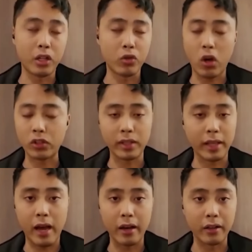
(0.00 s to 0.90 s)
across
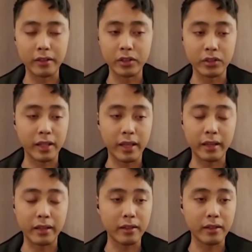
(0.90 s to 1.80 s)
the aisle just
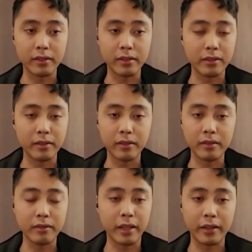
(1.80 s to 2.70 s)
like,
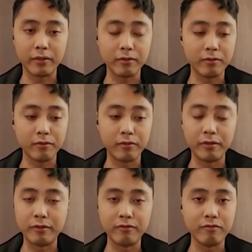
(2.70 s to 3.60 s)
like mm,